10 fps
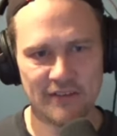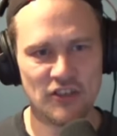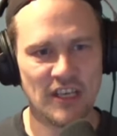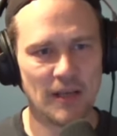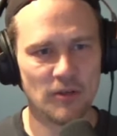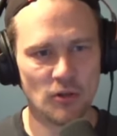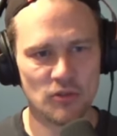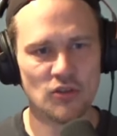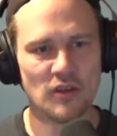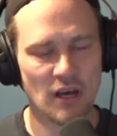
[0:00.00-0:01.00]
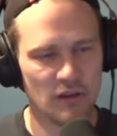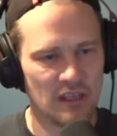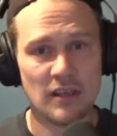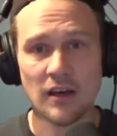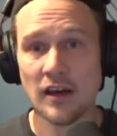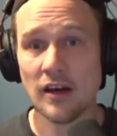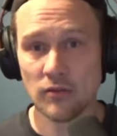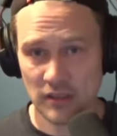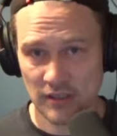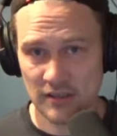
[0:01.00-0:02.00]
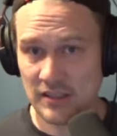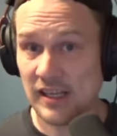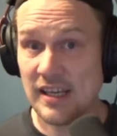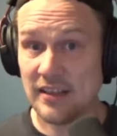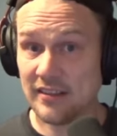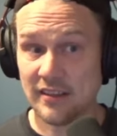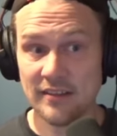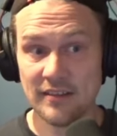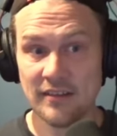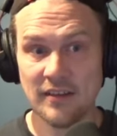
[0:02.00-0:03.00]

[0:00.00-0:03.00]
She kept it obscure. Now the account is deleted.